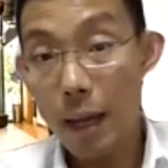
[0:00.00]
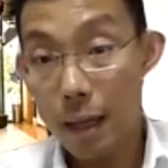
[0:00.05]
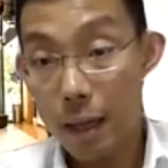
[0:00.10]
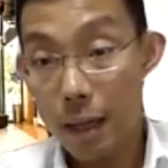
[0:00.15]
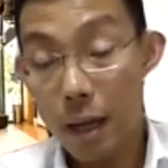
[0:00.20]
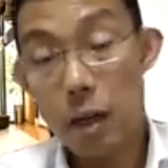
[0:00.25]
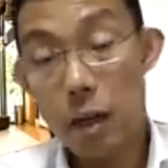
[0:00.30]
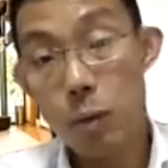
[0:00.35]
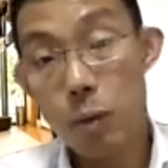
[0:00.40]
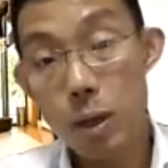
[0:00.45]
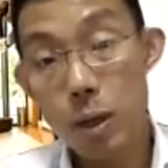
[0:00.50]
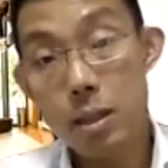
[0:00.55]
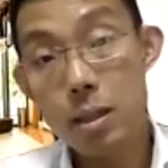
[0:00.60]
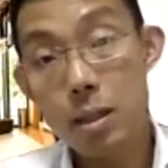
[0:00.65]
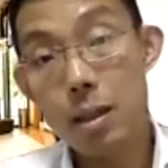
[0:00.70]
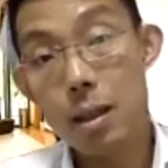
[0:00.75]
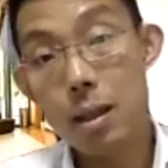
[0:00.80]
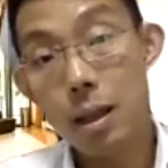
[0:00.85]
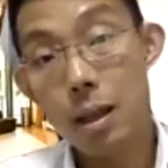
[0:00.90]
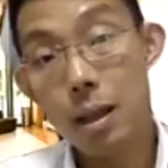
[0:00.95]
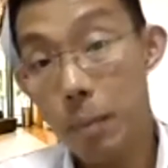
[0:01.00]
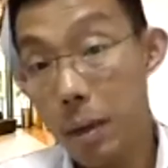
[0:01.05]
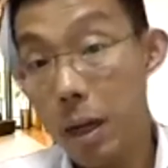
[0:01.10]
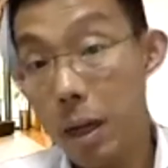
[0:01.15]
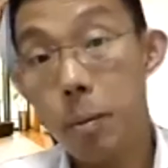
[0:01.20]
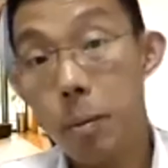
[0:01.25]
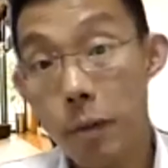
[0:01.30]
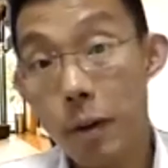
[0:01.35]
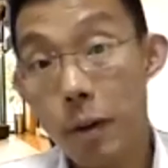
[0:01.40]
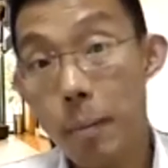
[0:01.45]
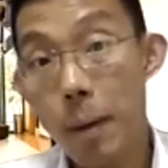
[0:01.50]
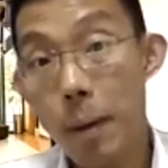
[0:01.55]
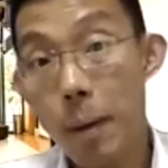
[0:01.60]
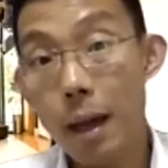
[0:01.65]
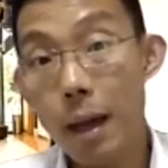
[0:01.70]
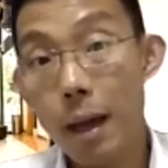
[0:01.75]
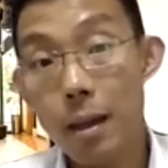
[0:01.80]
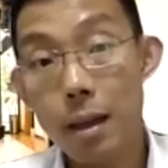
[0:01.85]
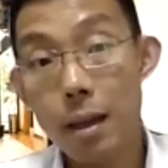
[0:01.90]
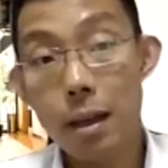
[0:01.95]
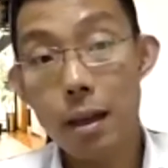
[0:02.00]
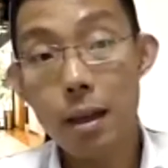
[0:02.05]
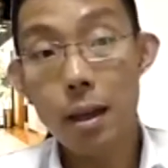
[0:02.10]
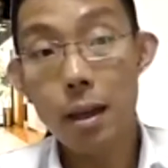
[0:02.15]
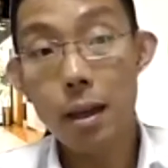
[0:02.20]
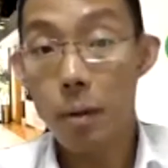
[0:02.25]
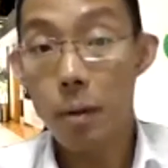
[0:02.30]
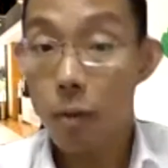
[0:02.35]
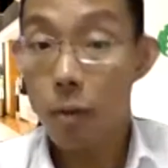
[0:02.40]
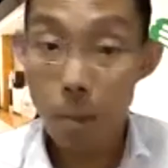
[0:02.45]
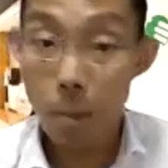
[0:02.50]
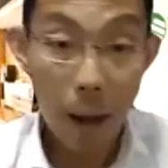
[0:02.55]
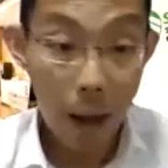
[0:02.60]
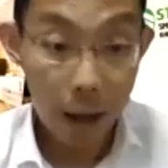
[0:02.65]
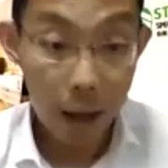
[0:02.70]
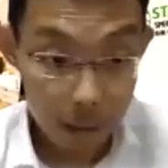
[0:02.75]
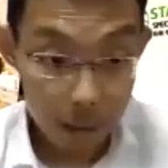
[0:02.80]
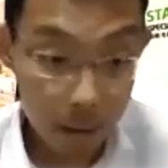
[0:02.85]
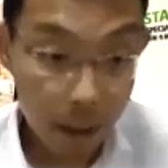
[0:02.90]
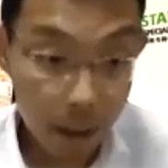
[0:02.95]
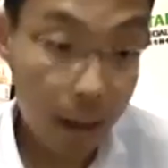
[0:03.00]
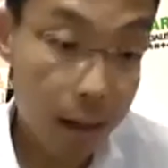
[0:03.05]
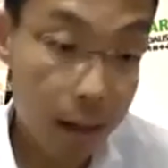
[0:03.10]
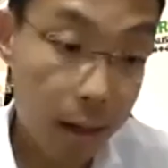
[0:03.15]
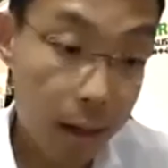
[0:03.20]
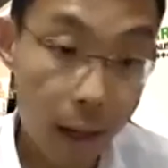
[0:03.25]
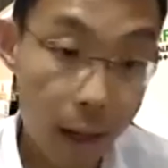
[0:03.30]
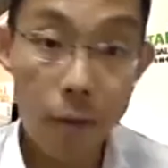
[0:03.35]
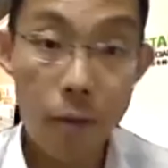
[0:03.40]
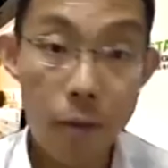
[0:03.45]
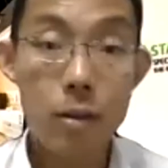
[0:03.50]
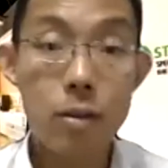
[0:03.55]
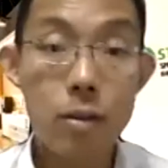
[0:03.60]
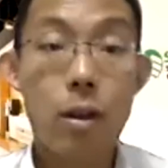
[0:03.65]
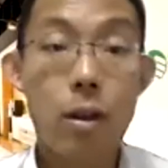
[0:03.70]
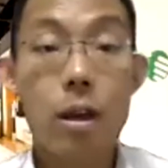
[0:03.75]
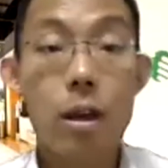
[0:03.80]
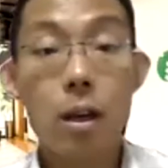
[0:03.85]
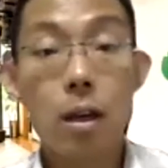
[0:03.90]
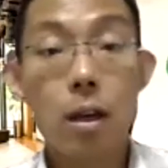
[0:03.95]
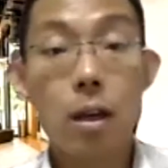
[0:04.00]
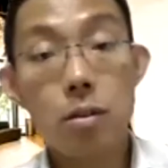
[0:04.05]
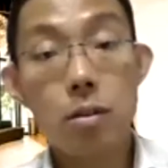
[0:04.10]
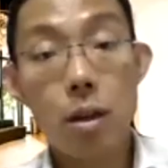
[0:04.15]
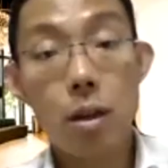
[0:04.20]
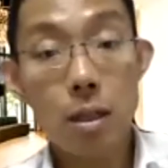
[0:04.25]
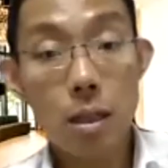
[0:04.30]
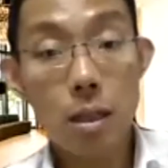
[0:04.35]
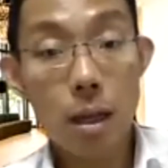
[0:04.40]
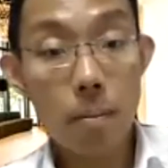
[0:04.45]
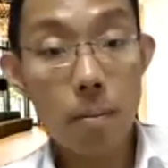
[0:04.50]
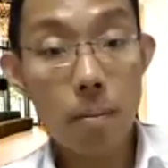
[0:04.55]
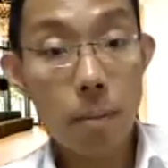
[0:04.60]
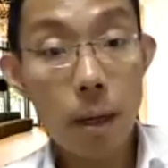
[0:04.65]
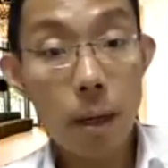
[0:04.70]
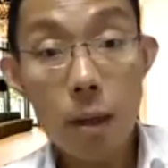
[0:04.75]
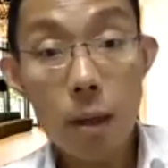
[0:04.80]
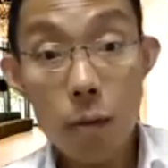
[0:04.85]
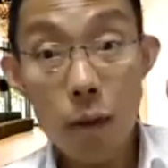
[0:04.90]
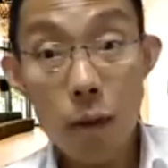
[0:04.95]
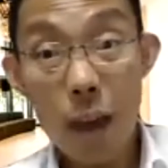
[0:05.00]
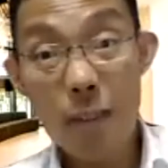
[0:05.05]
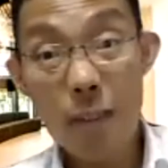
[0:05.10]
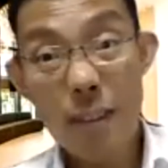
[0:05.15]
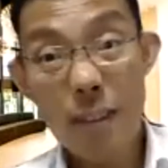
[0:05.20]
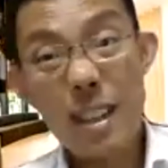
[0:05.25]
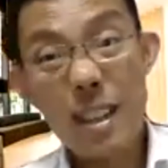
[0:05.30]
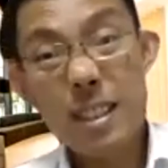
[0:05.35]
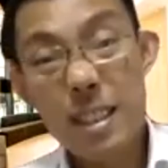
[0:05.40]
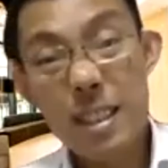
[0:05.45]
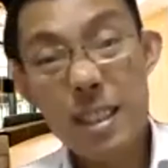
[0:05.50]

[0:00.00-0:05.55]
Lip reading: In other words, it may not be from the back, it may be from other areas. So example, if you have a